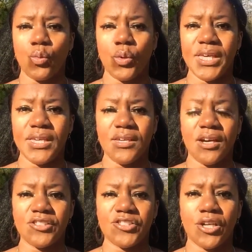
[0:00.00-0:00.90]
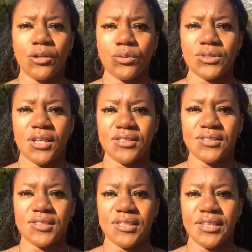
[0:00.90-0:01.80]
We are told
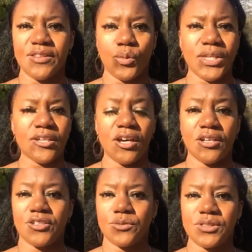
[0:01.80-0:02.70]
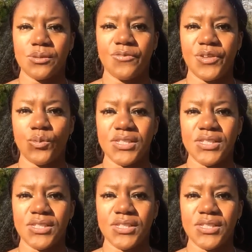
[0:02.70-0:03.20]
constantly that we can't do something.